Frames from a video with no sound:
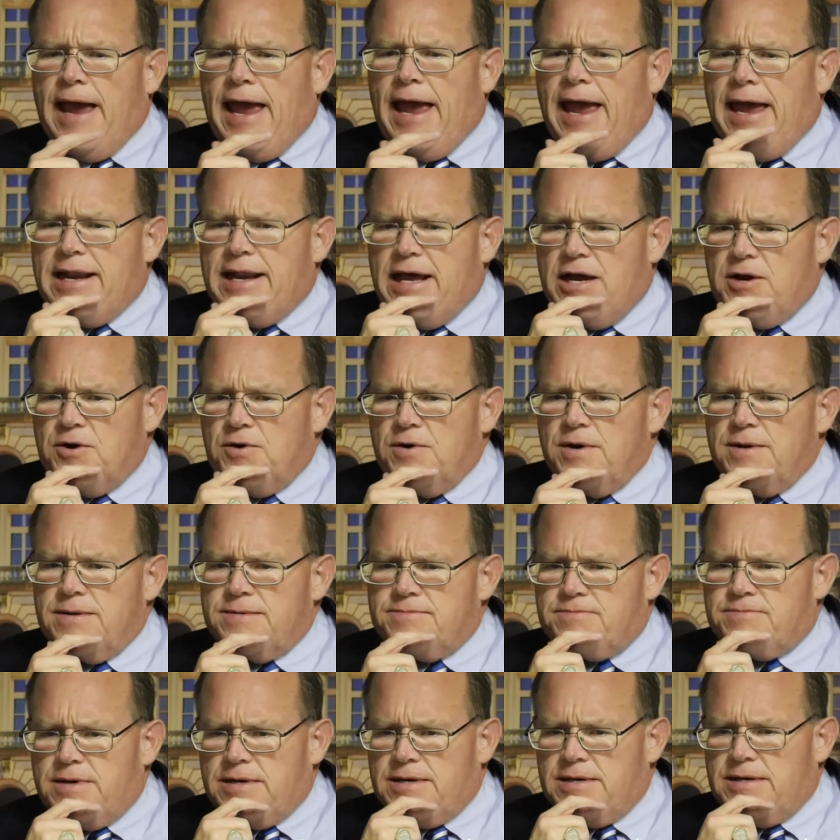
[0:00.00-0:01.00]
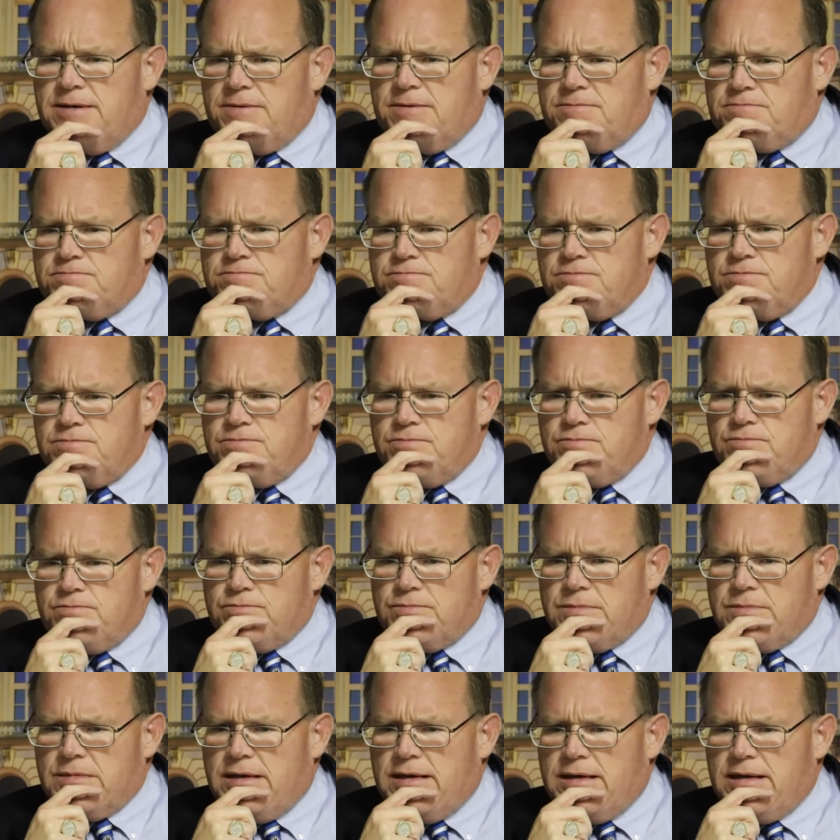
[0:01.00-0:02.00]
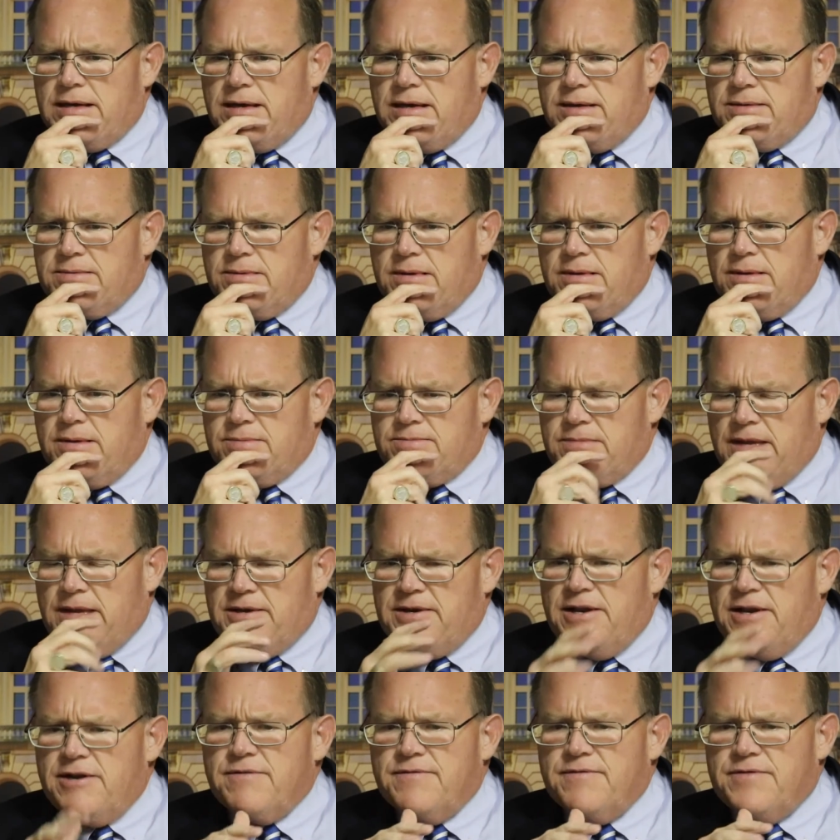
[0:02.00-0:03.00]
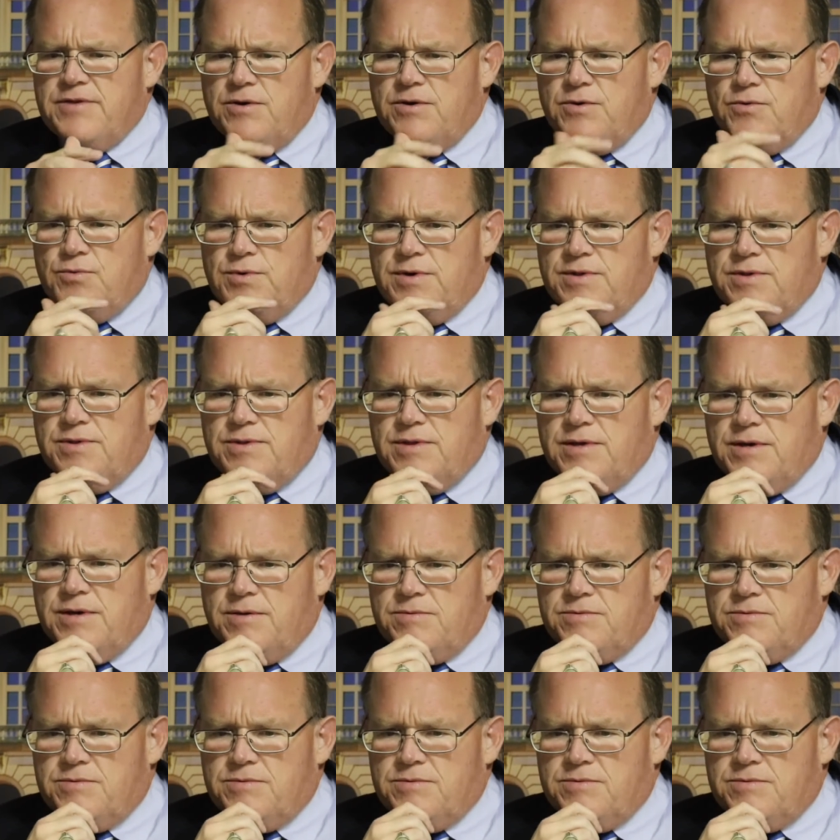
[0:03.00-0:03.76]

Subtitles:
And I heard an interview with